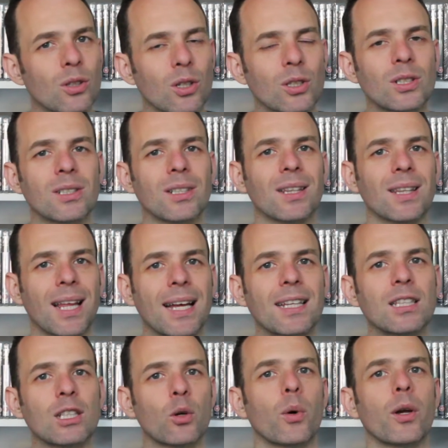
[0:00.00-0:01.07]
doesn't
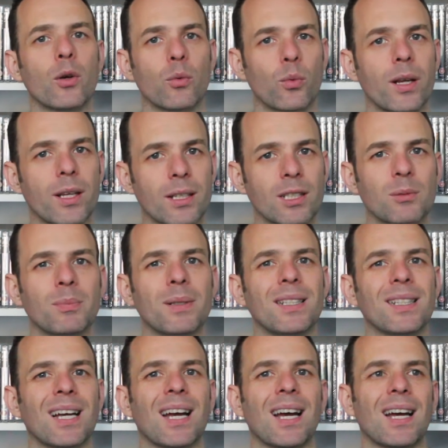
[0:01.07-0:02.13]
land quite right as
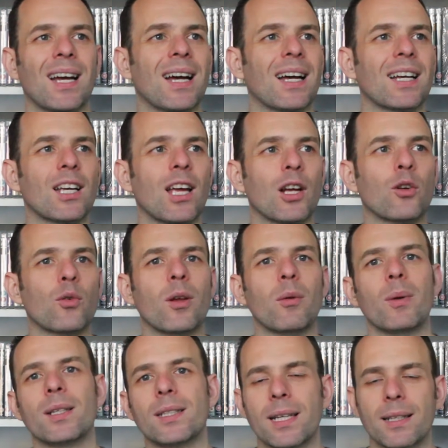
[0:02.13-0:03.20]
being a great
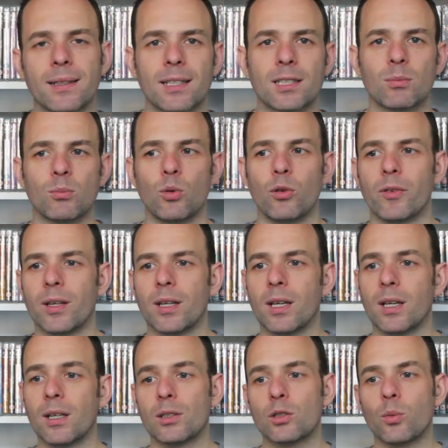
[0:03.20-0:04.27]
way to end this movie.
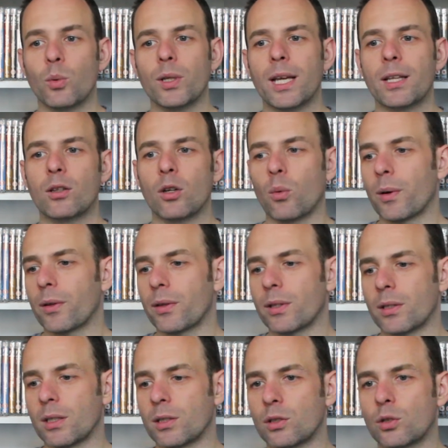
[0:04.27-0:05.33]
So what you end up with
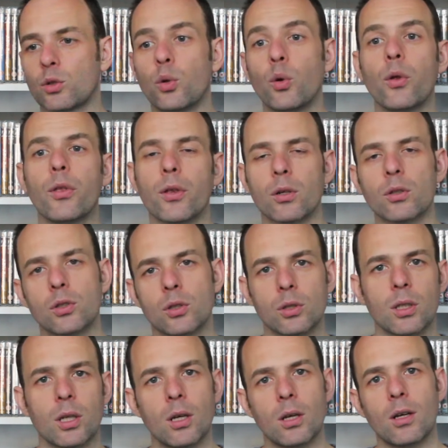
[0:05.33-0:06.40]
is
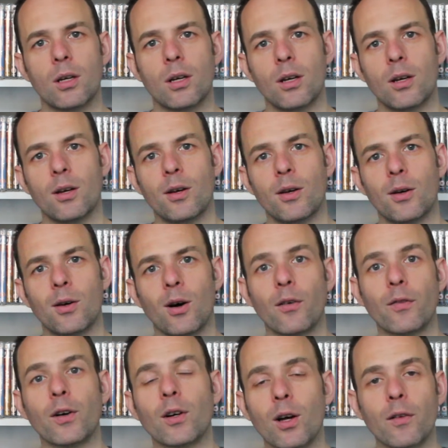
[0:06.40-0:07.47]
two-thirds
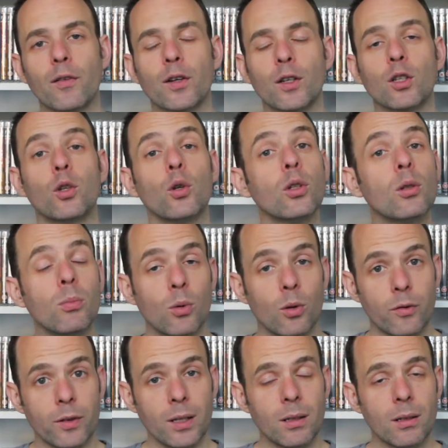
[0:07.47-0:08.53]
of a good
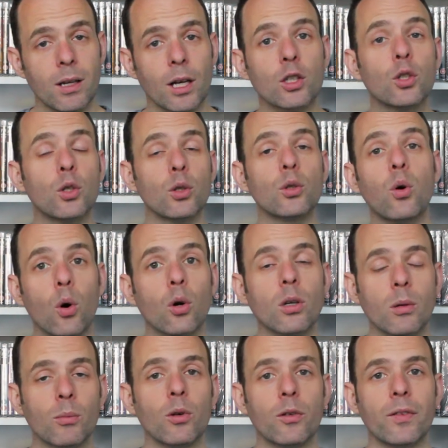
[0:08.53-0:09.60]
movie, a good
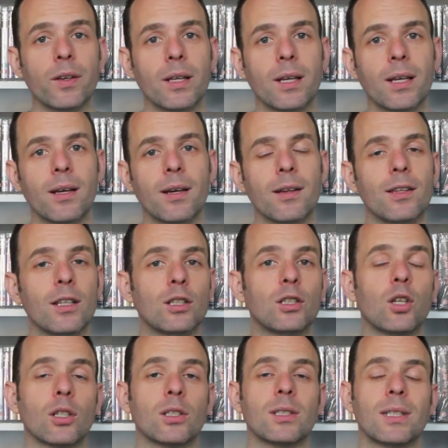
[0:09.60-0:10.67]
horror movie, that
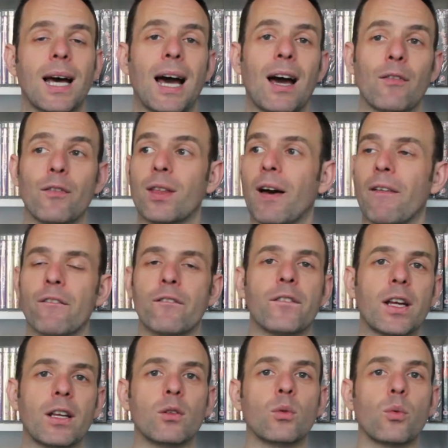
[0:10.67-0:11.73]
doesn't have that
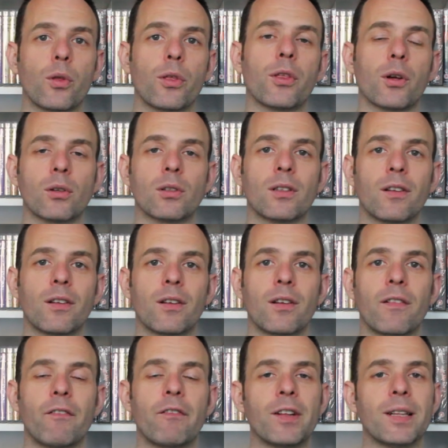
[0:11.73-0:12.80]
final third
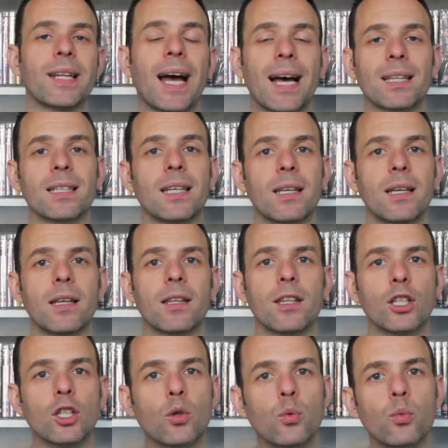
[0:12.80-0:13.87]
finale
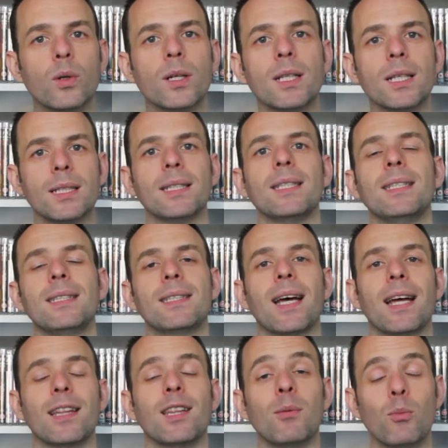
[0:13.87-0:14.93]
that you really need
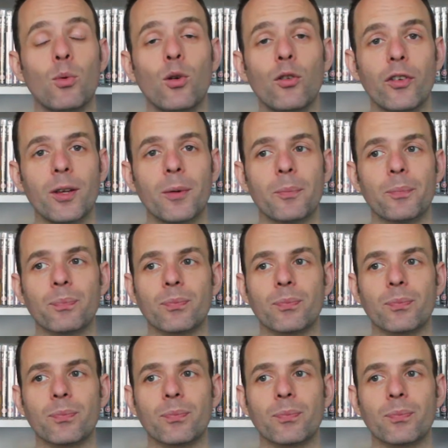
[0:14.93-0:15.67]
in the movie.